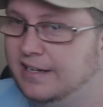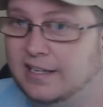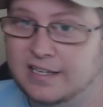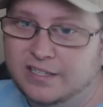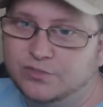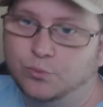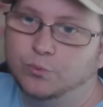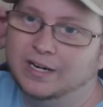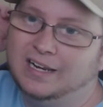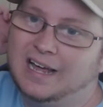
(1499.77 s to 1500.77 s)
the kids will
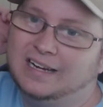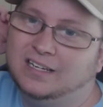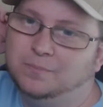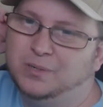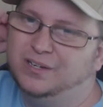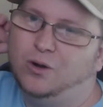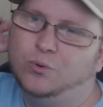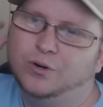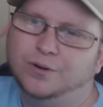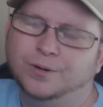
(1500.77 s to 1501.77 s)
really like it, but
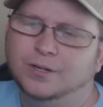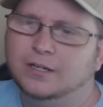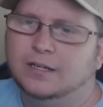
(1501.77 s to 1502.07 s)
older